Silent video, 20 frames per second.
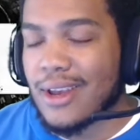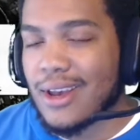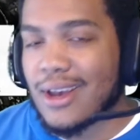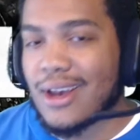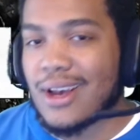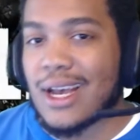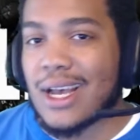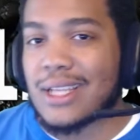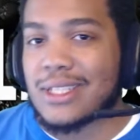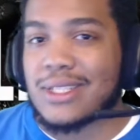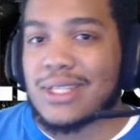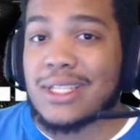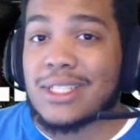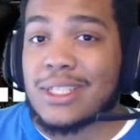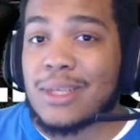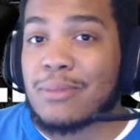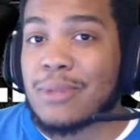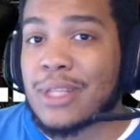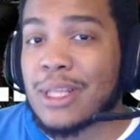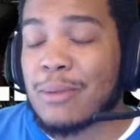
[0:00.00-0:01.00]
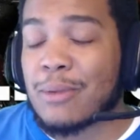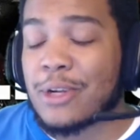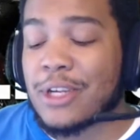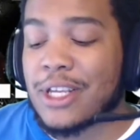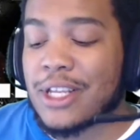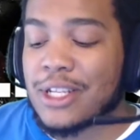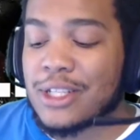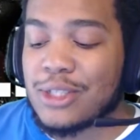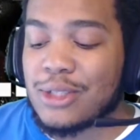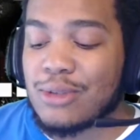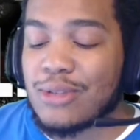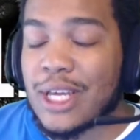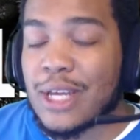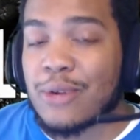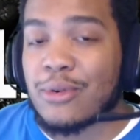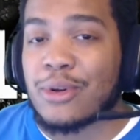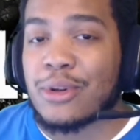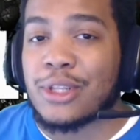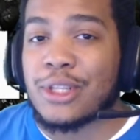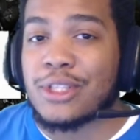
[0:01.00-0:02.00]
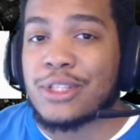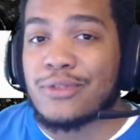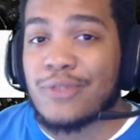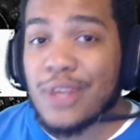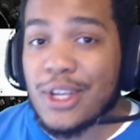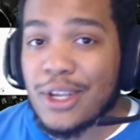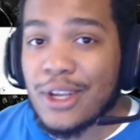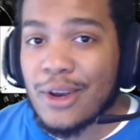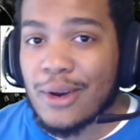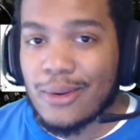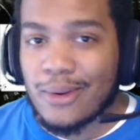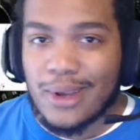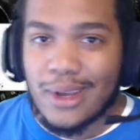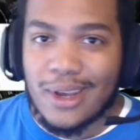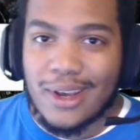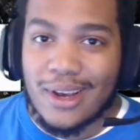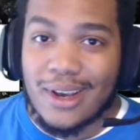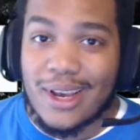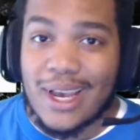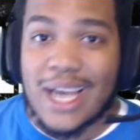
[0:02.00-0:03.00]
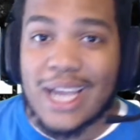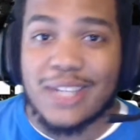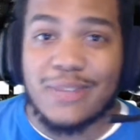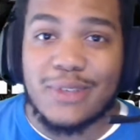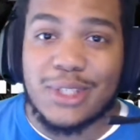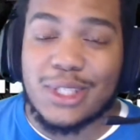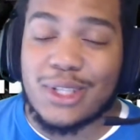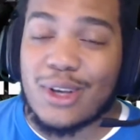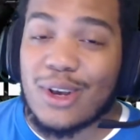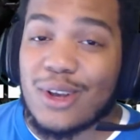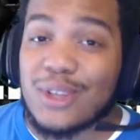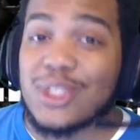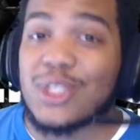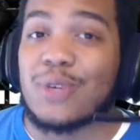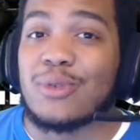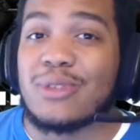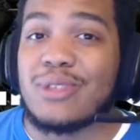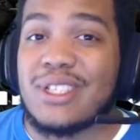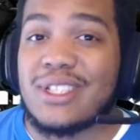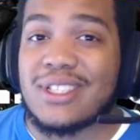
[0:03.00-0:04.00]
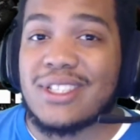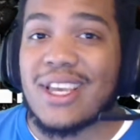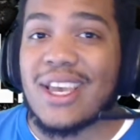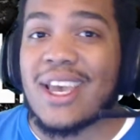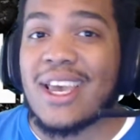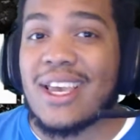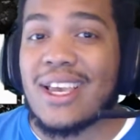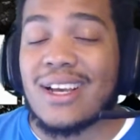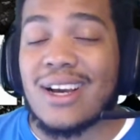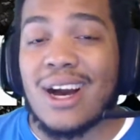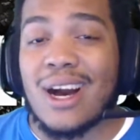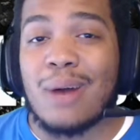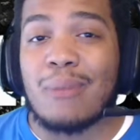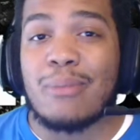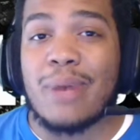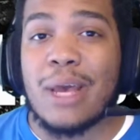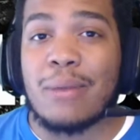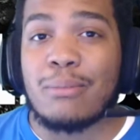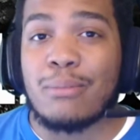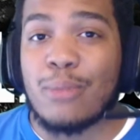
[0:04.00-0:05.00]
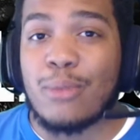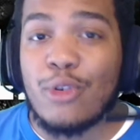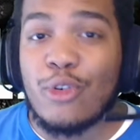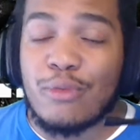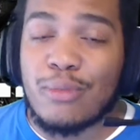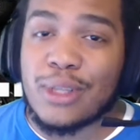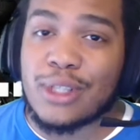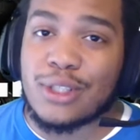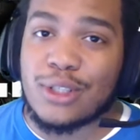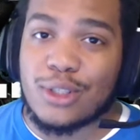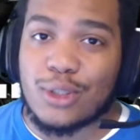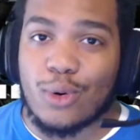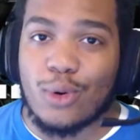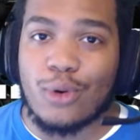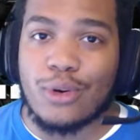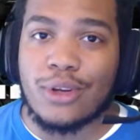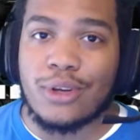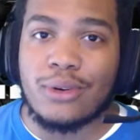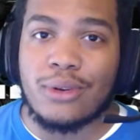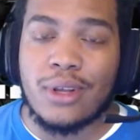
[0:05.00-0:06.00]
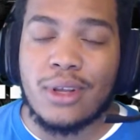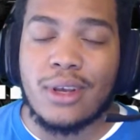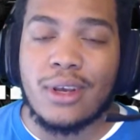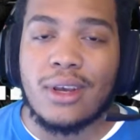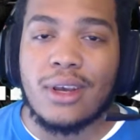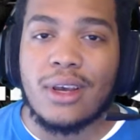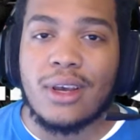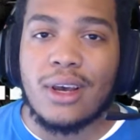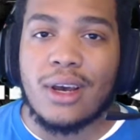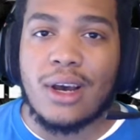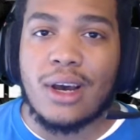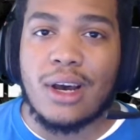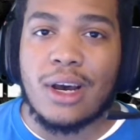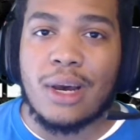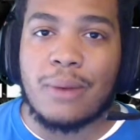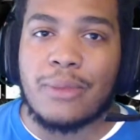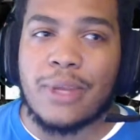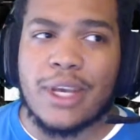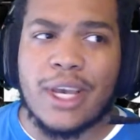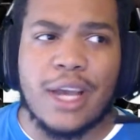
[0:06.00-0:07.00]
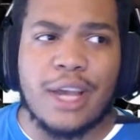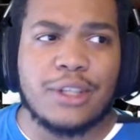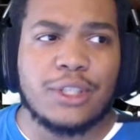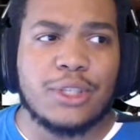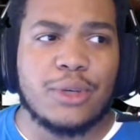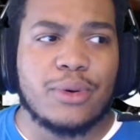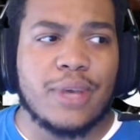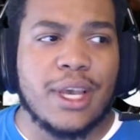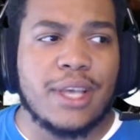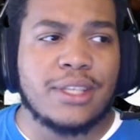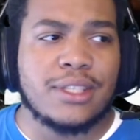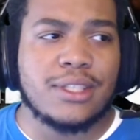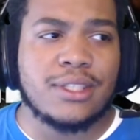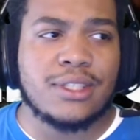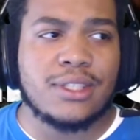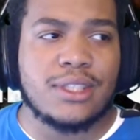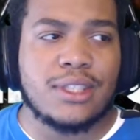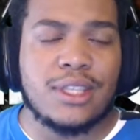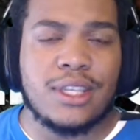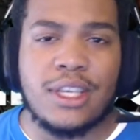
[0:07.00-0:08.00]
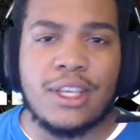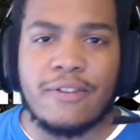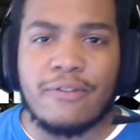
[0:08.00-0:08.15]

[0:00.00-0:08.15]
So that's something I'm going to get into later on in this video. Activision also released a combat movement tutorial that kind of showcases the